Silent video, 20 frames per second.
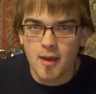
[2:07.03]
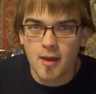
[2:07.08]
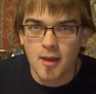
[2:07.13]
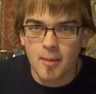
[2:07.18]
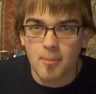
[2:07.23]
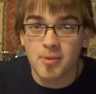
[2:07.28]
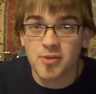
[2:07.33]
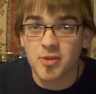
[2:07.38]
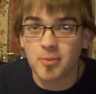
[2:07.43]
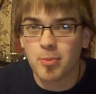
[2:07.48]

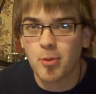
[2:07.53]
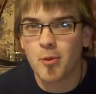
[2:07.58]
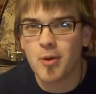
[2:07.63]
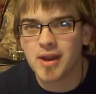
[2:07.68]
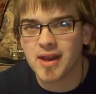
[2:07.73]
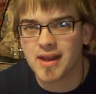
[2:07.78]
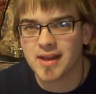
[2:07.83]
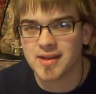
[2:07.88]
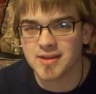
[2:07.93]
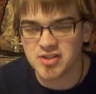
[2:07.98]
But the point
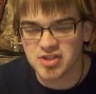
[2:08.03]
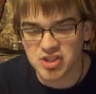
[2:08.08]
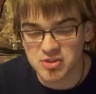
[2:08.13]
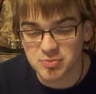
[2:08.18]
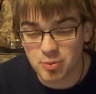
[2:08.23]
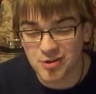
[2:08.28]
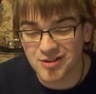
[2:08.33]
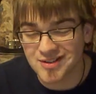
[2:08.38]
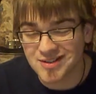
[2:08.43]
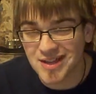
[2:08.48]
is, she's
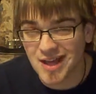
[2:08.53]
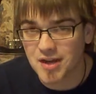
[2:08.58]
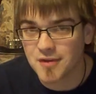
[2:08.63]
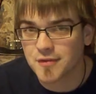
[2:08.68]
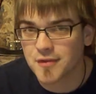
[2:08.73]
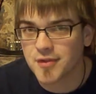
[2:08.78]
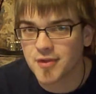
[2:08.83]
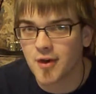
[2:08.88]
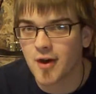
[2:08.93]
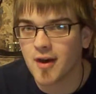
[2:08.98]
put a lot of
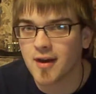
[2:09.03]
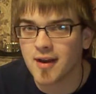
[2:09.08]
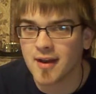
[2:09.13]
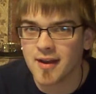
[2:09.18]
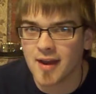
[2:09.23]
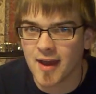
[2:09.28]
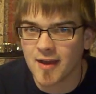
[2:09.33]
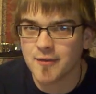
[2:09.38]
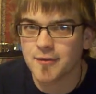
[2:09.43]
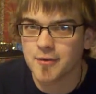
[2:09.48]
thought and
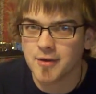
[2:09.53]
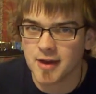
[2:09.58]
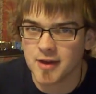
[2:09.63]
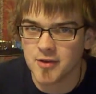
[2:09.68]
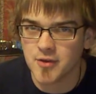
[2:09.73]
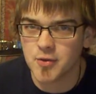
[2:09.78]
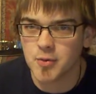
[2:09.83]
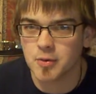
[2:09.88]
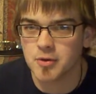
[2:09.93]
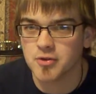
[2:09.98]
effort
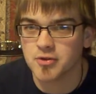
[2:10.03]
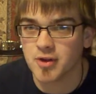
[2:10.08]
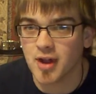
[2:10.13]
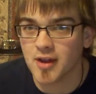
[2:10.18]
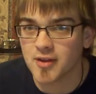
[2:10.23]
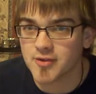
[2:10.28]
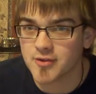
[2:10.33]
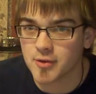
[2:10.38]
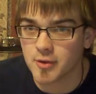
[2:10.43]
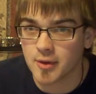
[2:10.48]
into her
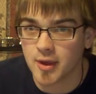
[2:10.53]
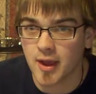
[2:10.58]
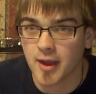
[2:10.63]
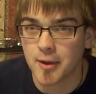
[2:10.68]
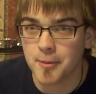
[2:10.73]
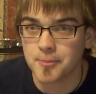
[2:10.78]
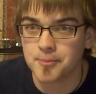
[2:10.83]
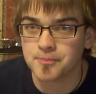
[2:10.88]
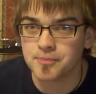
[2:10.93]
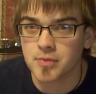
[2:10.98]
dress,
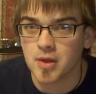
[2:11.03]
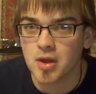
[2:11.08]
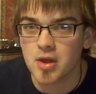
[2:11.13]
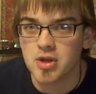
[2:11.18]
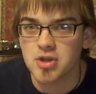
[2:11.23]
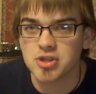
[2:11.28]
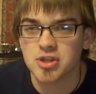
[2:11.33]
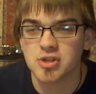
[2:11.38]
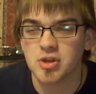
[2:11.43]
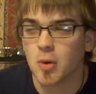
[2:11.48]
okay?
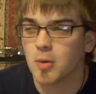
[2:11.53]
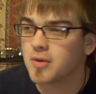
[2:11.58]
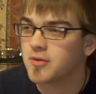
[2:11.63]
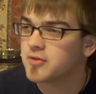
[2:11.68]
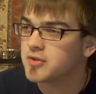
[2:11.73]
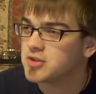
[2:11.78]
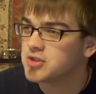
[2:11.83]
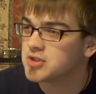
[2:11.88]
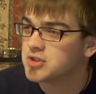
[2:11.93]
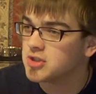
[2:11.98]
She's going
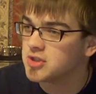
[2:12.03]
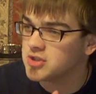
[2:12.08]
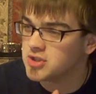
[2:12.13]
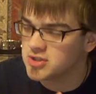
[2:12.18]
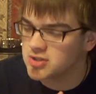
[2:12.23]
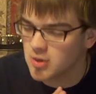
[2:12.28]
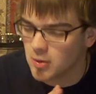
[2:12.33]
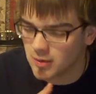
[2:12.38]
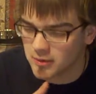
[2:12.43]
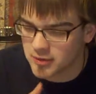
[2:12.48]

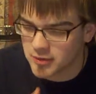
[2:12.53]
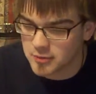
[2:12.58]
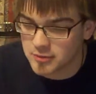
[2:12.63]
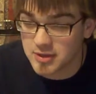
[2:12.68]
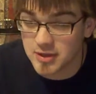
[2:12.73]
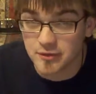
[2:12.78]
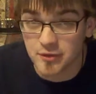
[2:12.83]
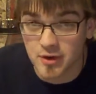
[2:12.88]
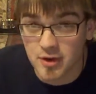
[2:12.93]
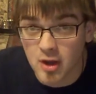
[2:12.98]
through
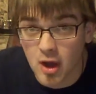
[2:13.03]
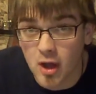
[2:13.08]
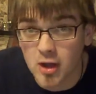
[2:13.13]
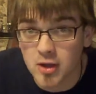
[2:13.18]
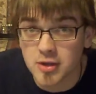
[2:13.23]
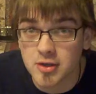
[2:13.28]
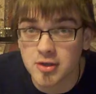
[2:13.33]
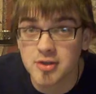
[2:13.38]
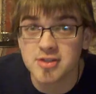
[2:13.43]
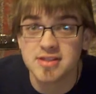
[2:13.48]
different
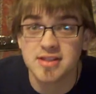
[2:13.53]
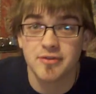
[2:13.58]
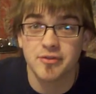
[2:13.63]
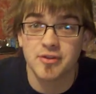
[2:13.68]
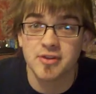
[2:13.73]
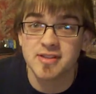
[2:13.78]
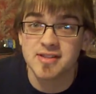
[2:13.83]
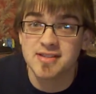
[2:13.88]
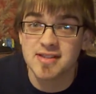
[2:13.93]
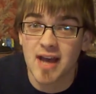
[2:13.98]
colors,
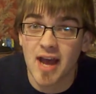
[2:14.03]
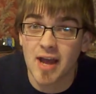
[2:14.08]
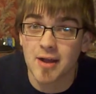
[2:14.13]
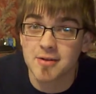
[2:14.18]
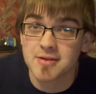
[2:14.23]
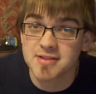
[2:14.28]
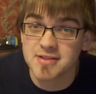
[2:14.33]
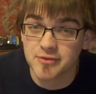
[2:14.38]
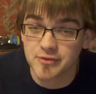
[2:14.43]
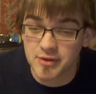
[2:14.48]
different
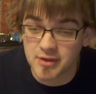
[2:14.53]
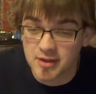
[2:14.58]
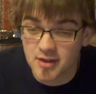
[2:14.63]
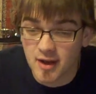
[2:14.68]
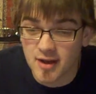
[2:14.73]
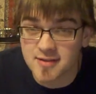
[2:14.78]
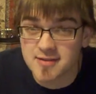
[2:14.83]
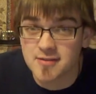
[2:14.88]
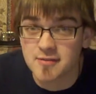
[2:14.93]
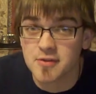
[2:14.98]
styles, different
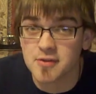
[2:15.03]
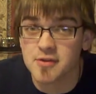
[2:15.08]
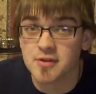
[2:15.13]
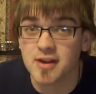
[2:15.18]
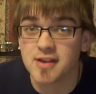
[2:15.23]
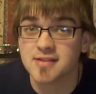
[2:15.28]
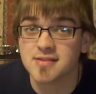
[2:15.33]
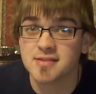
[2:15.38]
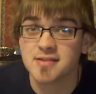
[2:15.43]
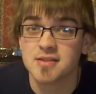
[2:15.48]
cuts of the
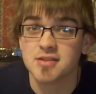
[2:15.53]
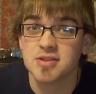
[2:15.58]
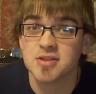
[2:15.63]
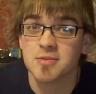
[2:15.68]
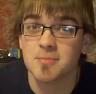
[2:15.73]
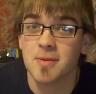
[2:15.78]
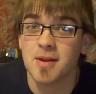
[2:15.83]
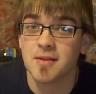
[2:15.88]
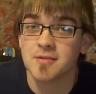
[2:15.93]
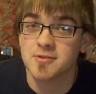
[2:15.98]
dresses. She
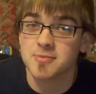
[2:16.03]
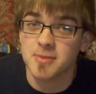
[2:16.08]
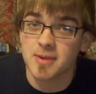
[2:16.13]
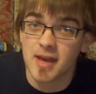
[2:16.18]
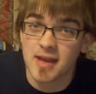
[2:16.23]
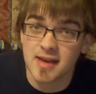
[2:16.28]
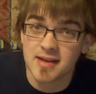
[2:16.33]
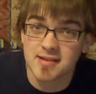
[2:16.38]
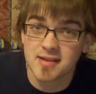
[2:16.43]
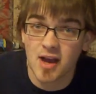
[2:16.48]
might have
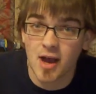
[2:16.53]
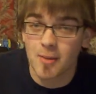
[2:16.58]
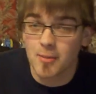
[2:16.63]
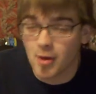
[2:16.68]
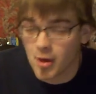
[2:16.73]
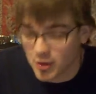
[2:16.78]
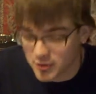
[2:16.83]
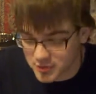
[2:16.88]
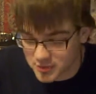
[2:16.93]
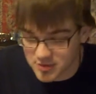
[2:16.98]
spaghetti top,
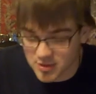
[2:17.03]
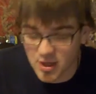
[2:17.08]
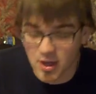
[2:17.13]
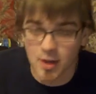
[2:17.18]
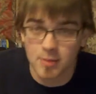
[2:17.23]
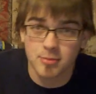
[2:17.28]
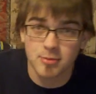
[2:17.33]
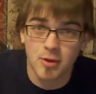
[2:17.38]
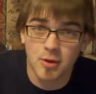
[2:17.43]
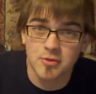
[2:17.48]
halter
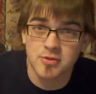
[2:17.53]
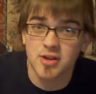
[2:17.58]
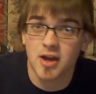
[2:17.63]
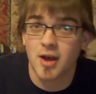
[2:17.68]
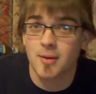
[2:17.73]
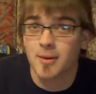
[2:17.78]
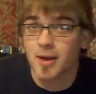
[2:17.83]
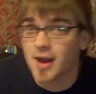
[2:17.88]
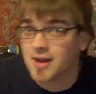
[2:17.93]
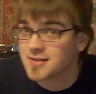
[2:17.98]
top, low
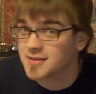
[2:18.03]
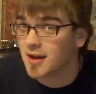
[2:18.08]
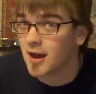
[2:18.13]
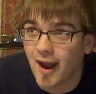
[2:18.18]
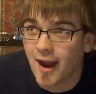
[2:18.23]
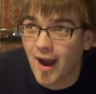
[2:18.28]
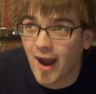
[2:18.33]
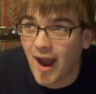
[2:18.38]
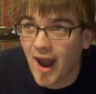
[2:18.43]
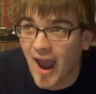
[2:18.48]
top, high
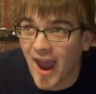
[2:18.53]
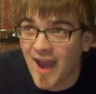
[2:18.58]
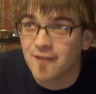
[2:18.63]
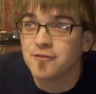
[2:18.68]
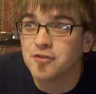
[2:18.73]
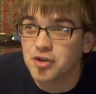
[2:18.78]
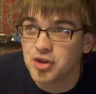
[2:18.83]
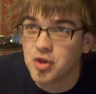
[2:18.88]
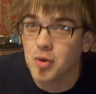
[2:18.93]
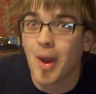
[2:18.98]
top.
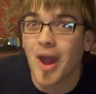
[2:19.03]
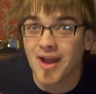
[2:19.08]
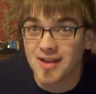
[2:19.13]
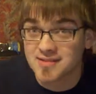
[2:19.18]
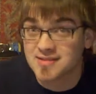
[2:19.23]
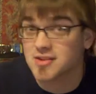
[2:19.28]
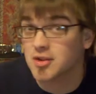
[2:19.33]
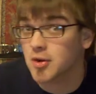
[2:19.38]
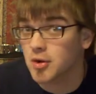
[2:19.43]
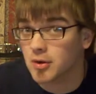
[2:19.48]
After you
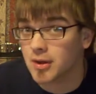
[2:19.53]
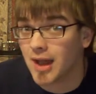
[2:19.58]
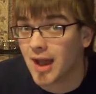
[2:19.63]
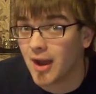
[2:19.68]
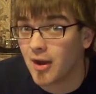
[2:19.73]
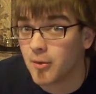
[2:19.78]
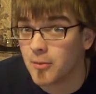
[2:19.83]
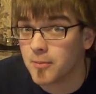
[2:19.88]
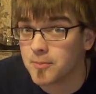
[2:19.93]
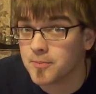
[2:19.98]
ask the girl
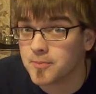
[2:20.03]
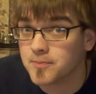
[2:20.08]
out,